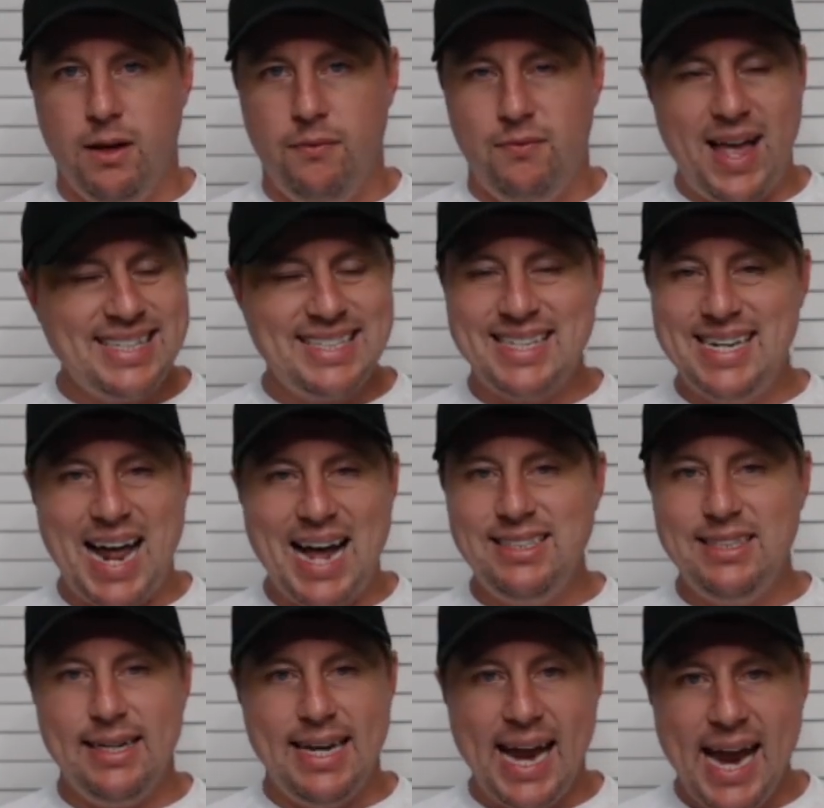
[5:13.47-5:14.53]
That's
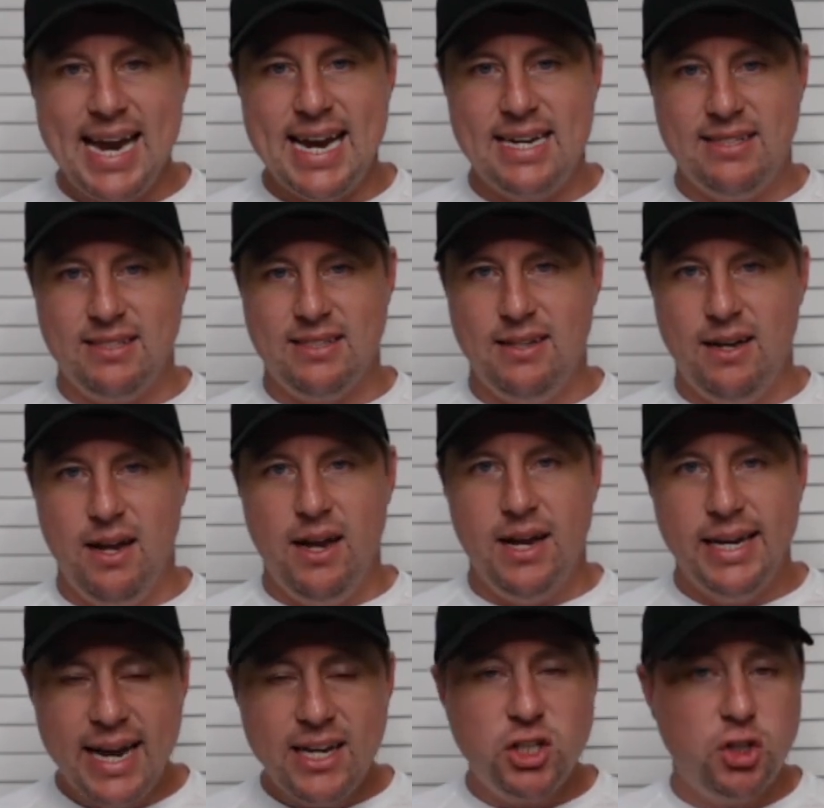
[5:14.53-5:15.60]
not the case.
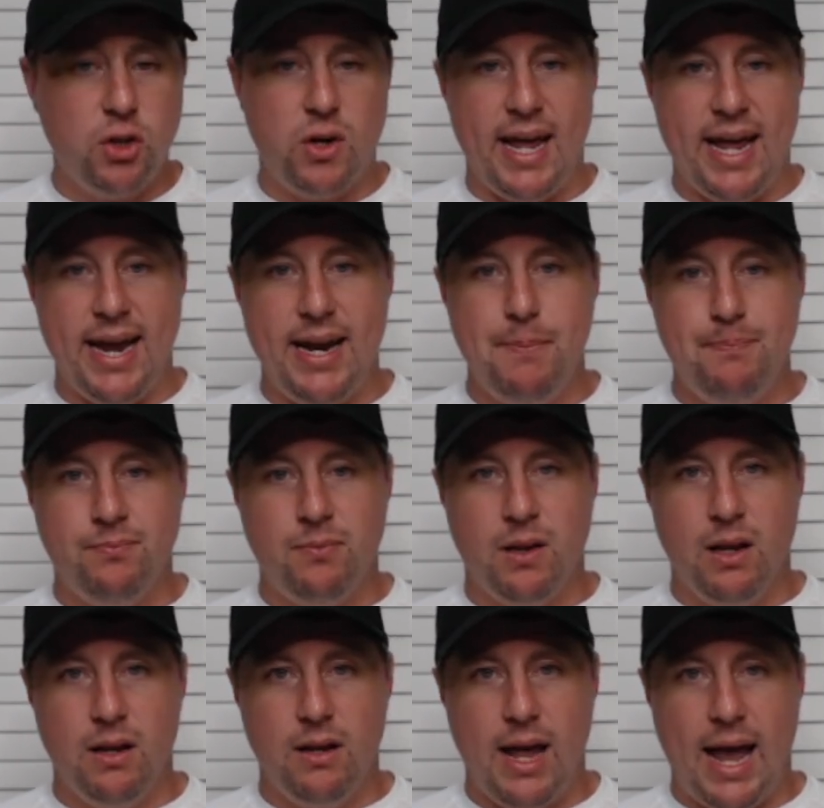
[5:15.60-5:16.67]
Yesterday,
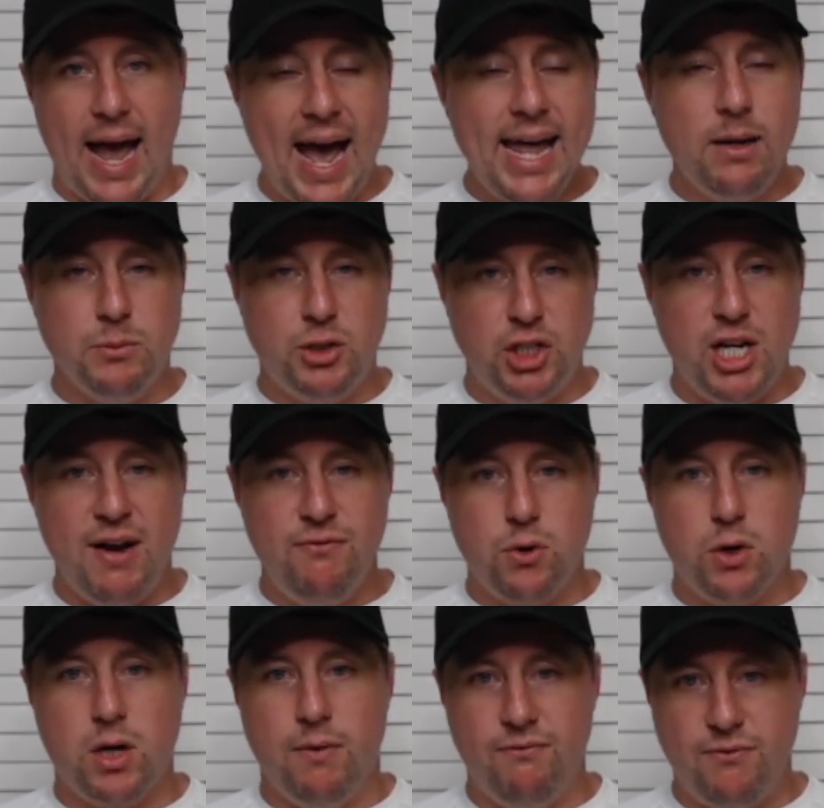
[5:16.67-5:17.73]
Adam
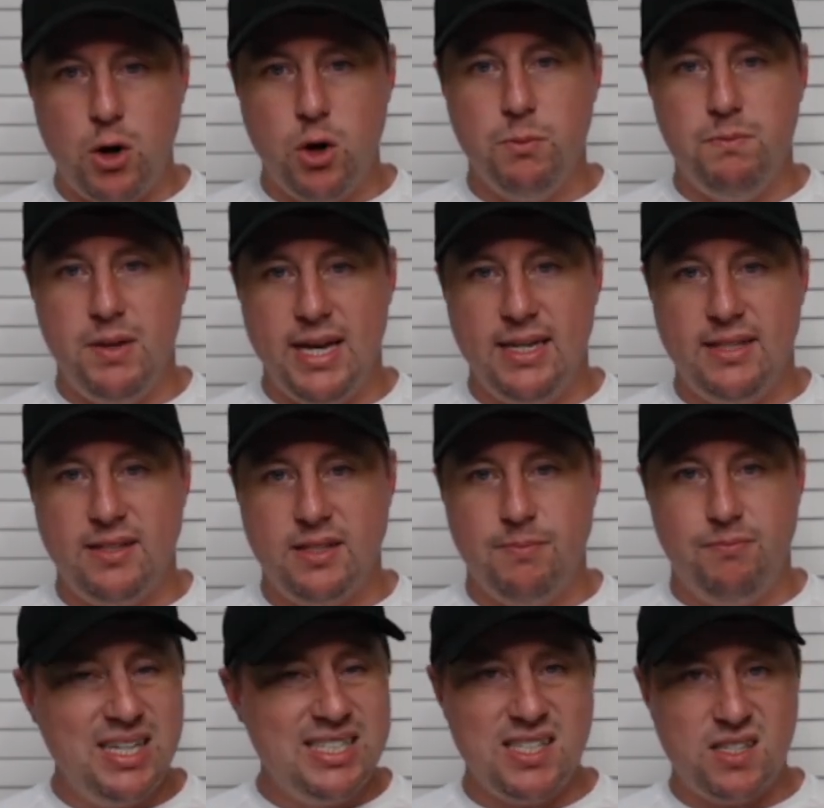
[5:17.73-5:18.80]
Schefter confirmed this.
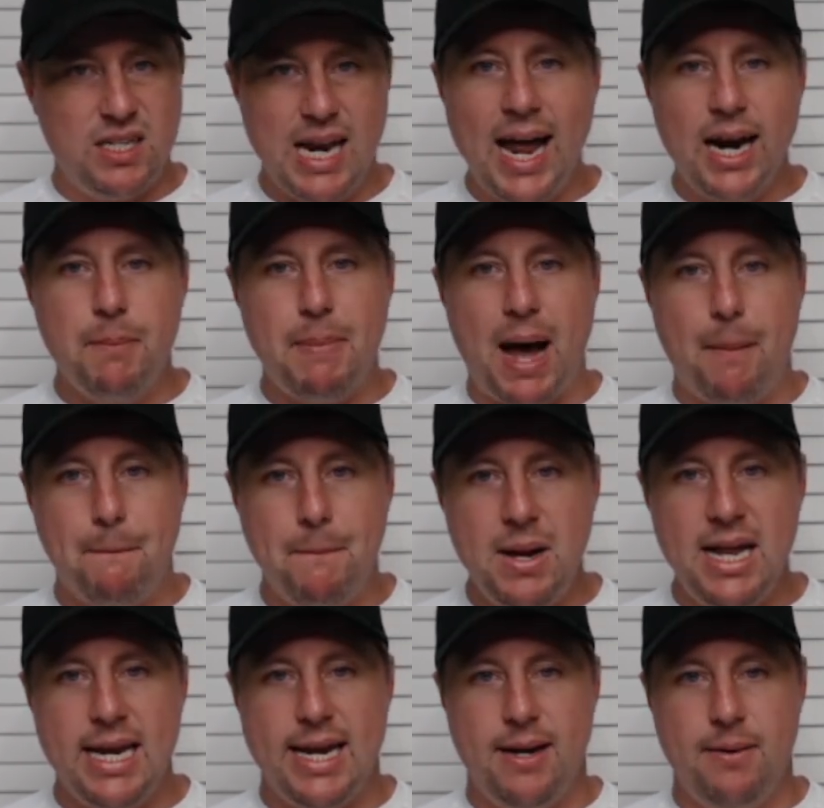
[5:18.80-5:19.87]
This is not about
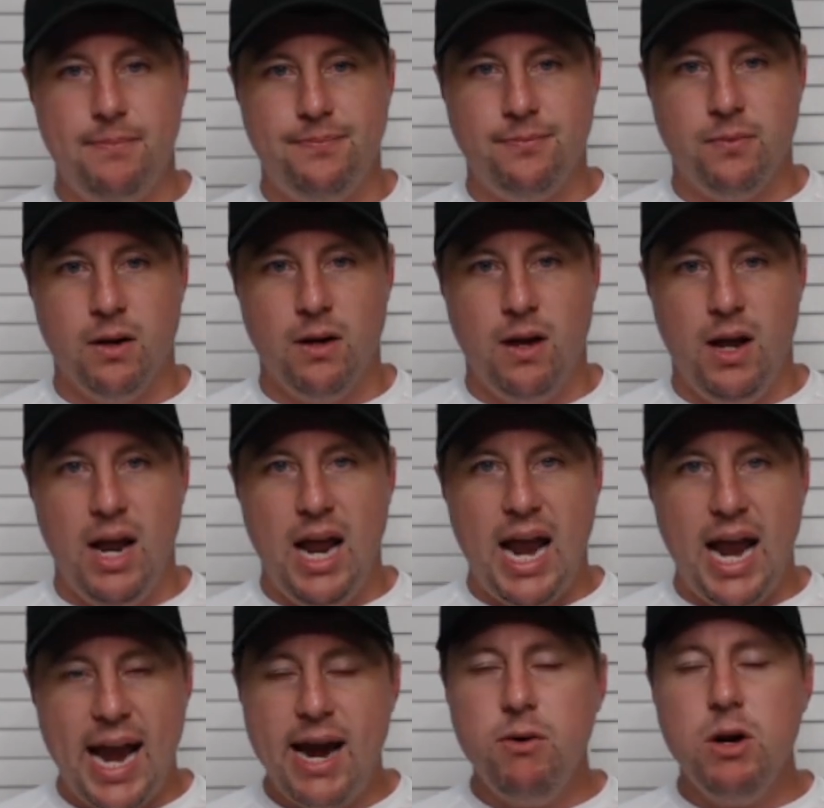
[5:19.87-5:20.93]
money.
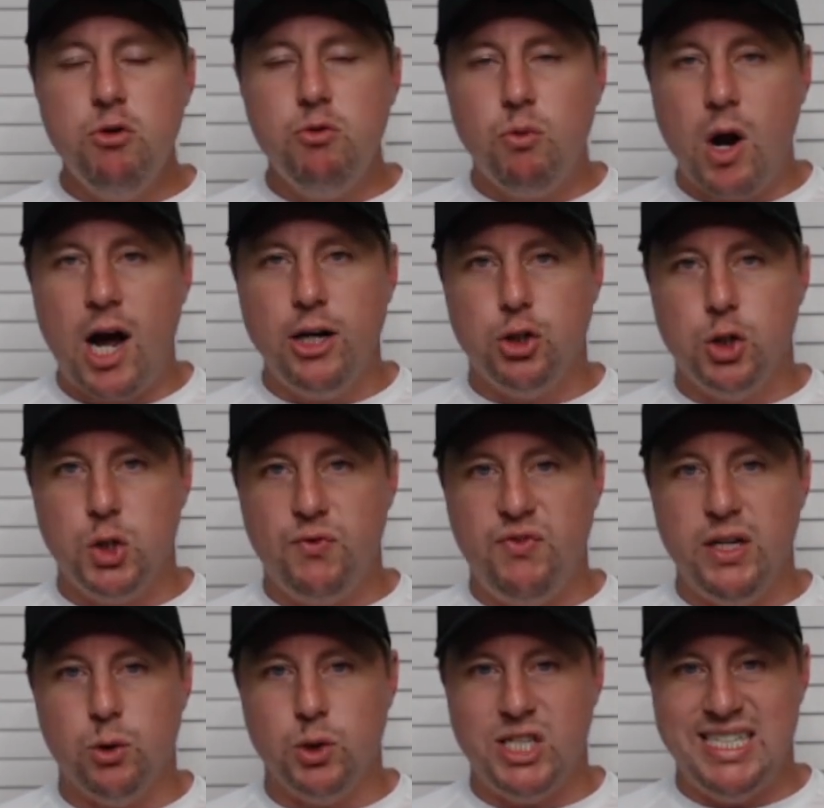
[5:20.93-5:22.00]
Aaron Rodgers
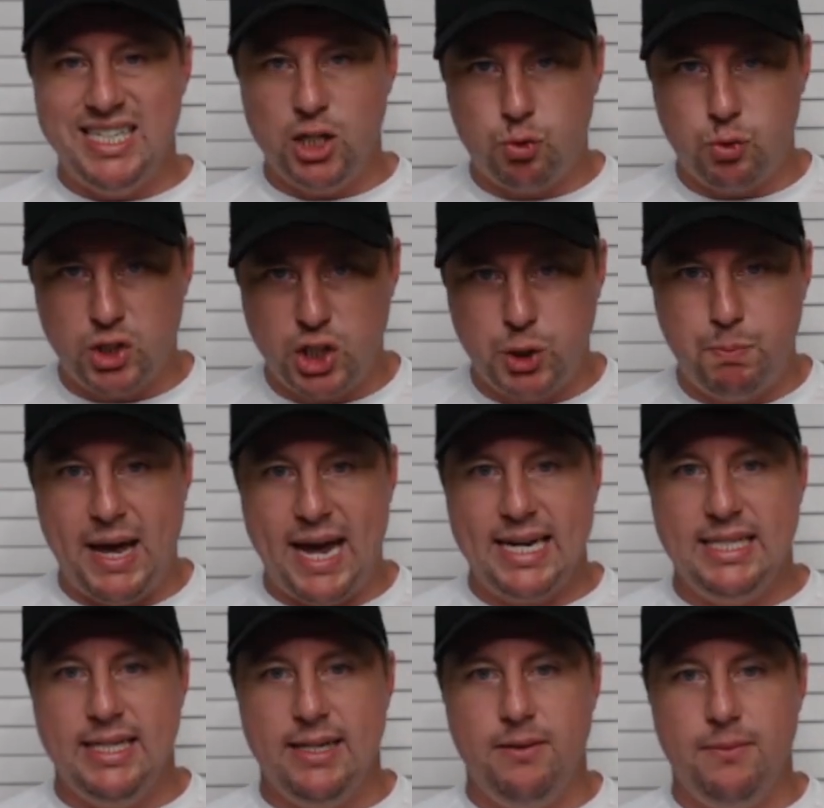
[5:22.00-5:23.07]
feels
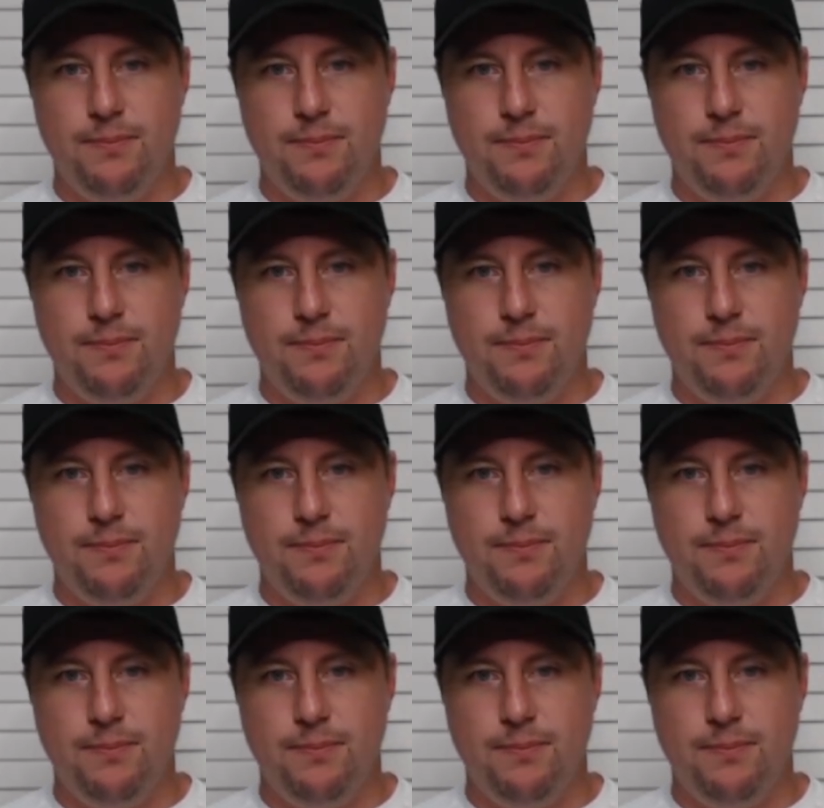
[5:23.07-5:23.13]
disrespected.